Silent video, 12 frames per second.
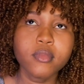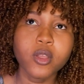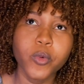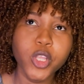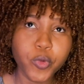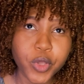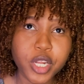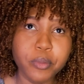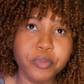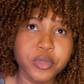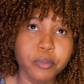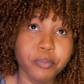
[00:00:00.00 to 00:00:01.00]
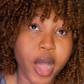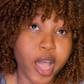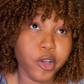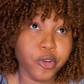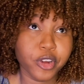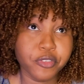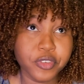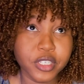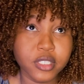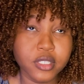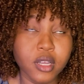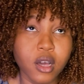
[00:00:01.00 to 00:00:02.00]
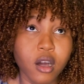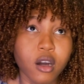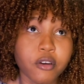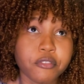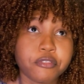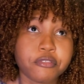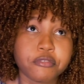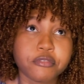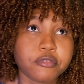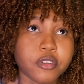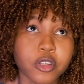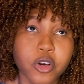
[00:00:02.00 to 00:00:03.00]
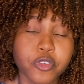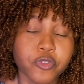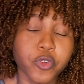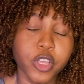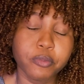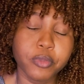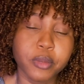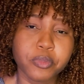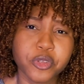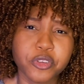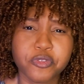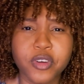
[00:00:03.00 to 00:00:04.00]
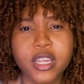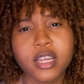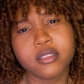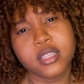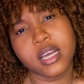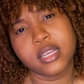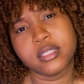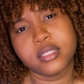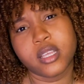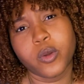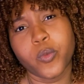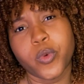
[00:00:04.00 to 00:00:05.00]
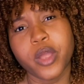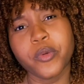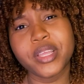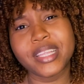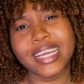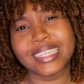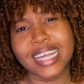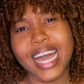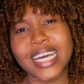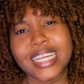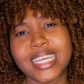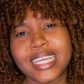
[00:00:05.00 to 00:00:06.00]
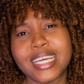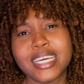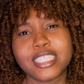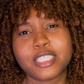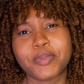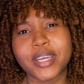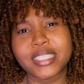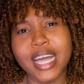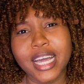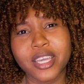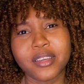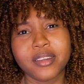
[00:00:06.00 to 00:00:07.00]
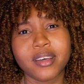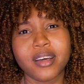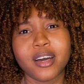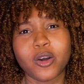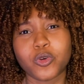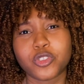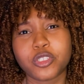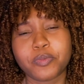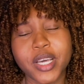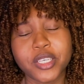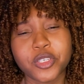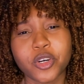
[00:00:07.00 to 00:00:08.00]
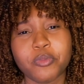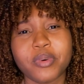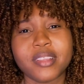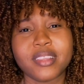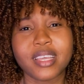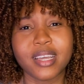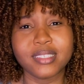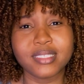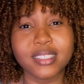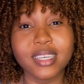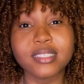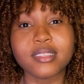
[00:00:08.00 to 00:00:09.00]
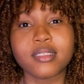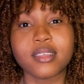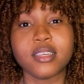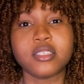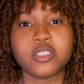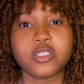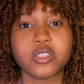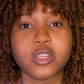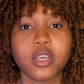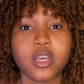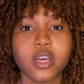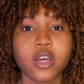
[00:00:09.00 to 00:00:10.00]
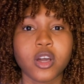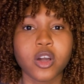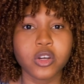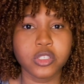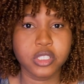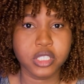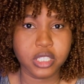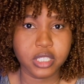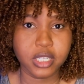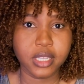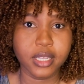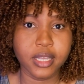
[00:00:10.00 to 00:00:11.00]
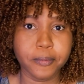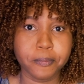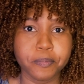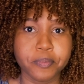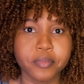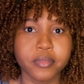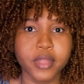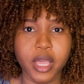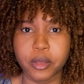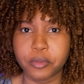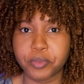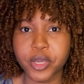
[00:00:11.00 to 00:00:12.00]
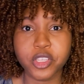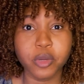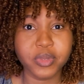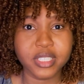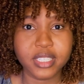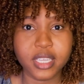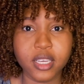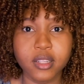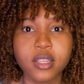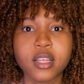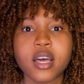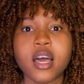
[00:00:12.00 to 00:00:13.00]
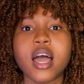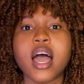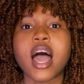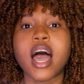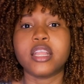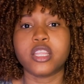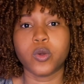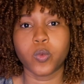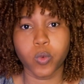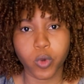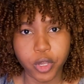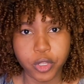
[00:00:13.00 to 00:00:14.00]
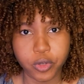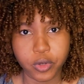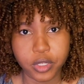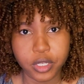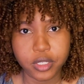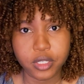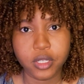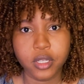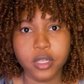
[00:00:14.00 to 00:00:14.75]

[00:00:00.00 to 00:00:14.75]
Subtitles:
the biographies of a lot of great people, you find out that they weren't exactly spectacular or special, but they did things consistently. They picked up a skill and they worked on it